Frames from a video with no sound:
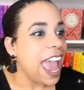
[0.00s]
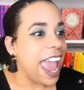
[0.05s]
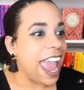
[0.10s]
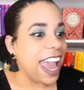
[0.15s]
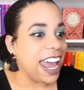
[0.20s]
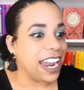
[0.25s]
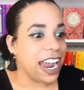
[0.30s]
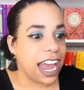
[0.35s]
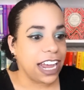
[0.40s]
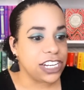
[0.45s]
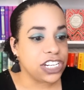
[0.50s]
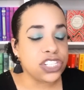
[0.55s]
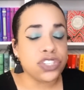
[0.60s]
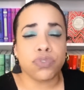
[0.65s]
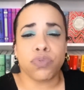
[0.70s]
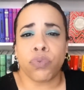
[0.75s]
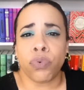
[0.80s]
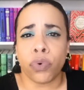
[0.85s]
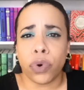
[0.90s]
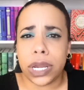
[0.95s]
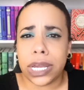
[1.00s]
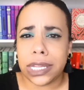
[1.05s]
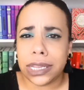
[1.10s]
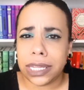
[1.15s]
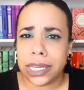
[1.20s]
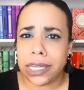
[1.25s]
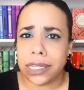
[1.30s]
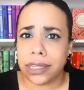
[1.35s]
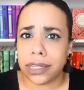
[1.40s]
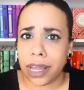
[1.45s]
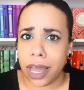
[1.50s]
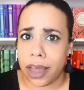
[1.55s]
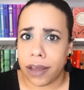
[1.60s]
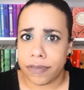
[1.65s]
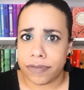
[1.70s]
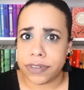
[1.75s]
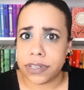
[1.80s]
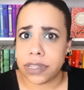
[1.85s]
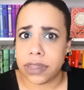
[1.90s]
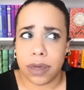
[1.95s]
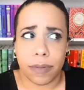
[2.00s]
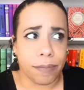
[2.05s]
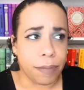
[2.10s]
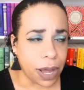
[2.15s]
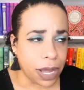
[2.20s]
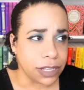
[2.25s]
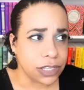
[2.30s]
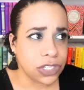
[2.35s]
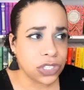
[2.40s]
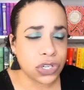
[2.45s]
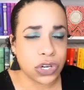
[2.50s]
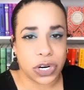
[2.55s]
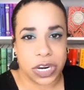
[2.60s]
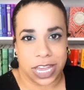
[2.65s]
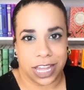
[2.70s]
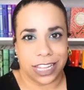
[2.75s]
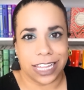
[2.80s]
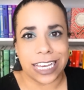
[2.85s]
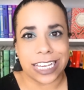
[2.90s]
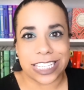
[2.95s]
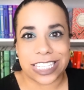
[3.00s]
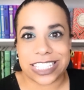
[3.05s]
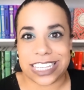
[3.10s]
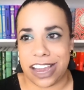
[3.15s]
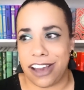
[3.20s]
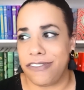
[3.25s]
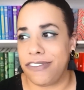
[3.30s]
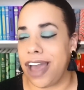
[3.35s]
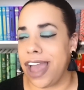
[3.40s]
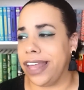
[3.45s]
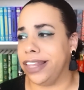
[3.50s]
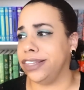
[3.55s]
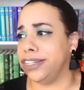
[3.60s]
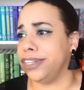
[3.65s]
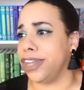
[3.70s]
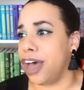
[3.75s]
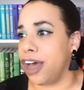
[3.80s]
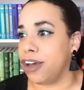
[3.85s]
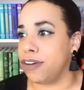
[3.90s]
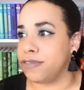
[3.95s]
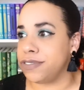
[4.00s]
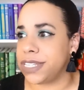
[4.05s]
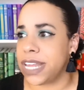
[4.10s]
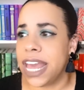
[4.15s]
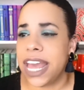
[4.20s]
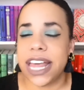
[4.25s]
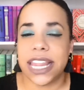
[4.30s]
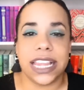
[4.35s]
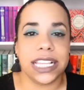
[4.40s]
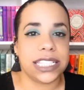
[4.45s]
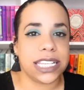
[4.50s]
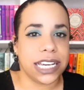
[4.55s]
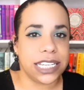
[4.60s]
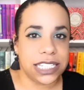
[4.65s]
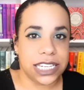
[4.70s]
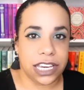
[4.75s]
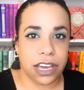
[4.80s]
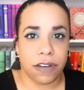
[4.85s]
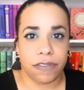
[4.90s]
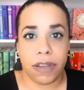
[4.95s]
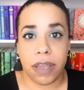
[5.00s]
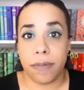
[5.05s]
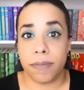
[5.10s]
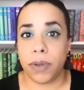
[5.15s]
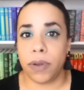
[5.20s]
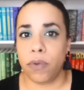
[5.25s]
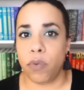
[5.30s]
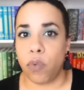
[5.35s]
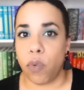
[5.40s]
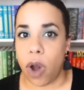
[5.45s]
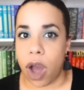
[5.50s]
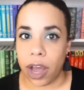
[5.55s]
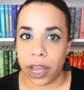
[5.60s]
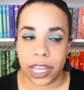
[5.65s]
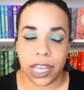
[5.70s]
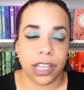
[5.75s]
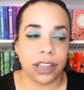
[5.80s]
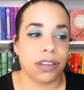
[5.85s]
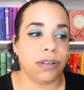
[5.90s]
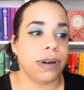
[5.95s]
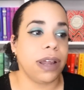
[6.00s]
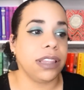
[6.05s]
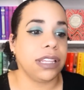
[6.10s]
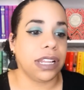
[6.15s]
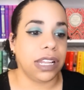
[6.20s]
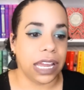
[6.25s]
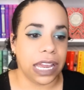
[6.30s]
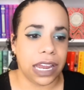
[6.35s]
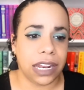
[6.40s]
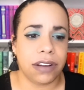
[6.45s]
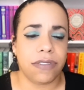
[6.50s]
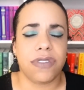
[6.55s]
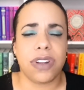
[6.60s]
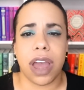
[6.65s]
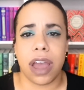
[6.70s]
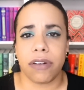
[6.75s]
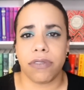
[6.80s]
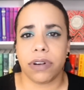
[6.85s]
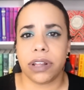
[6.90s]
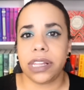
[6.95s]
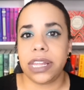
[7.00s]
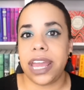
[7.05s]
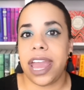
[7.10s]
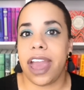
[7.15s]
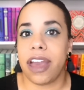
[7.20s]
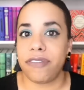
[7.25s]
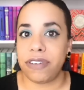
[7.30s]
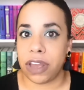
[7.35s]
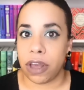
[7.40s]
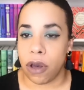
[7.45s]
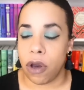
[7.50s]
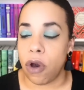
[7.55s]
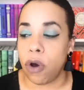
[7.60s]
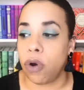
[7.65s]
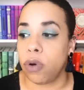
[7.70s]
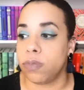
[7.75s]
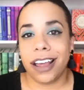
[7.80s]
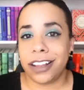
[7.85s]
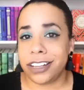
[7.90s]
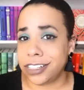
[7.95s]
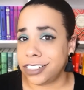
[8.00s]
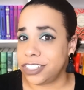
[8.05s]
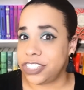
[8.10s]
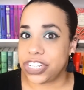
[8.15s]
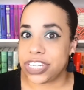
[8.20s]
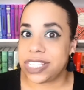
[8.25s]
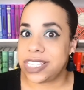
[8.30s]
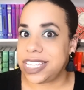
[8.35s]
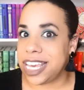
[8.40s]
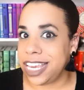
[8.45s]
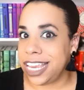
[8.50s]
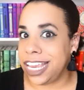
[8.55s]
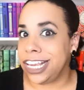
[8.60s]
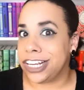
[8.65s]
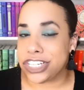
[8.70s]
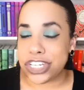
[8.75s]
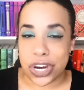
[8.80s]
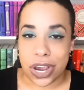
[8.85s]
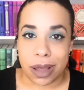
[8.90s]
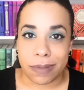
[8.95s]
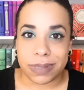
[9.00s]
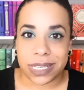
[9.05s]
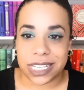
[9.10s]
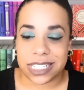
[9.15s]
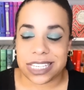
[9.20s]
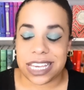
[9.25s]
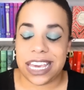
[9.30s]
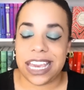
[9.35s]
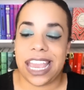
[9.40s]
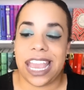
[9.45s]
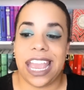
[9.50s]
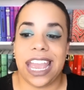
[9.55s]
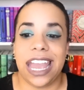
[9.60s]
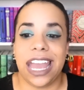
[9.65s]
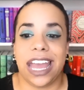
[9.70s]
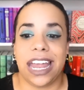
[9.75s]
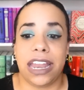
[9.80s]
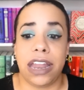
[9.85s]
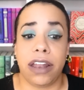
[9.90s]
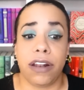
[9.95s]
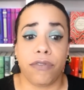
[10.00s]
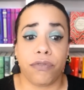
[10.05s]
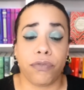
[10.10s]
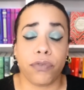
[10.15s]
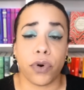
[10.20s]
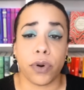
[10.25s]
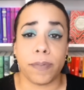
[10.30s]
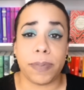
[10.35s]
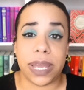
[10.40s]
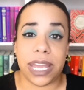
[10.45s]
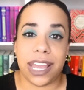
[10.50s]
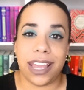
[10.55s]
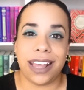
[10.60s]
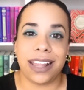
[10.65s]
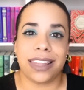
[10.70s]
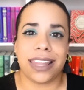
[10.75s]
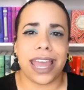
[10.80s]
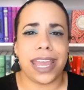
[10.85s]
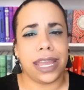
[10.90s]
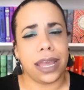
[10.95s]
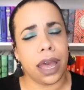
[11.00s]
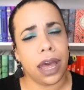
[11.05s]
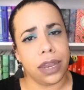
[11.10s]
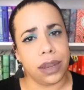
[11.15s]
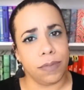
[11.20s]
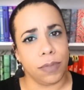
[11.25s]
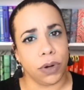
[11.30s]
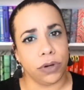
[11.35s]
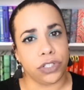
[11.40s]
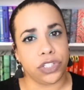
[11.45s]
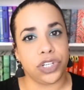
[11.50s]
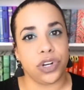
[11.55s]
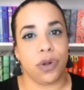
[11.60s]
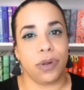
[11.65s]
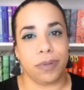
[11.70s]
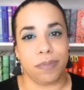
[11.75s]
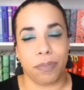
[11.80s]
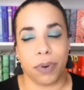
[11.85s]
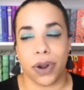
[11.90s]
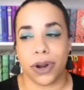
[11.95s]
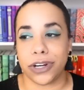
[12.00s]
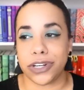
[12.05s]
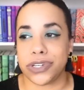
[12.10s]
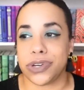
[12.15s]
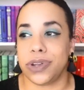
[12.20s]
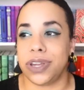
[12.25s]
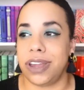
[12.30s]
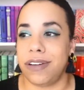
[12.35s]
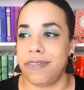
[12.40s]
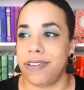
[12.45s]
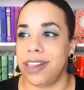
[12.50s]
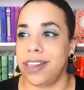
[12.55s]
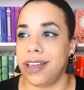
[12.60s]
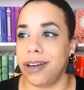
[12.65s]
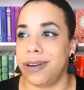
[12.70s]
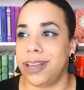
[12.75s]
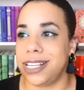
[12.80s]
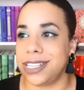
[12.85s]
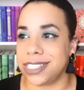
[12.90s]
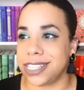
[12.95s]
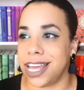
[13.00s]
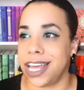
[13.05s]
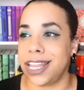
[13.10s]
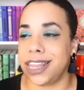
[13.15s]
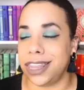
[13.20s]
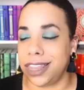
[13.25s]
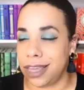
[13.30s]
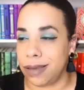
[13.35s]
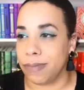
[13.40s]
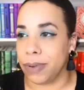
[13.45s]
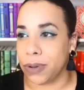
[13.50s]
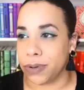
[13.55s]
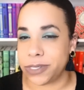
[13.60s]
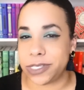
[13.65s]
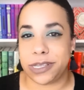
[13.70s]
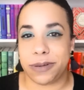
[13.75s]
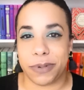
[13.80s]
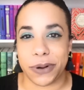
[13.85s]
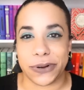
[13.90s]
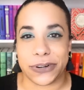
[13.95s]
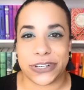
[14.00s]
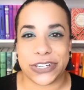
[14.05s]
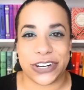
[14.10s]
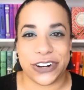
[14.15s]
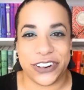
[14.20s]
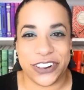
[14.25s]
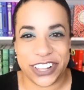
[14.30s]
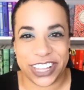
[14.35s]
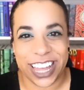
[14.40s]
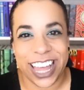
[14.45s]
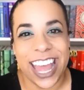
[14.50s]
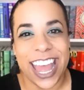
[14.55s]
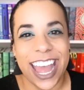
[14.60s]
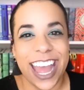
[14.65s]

and I just really loved the monster killing stuff. I loved this idea of him walking throughout the land, of not really having a home, and just taking jobs as he can, and for being unemotional and partial, even though he's the most emotional.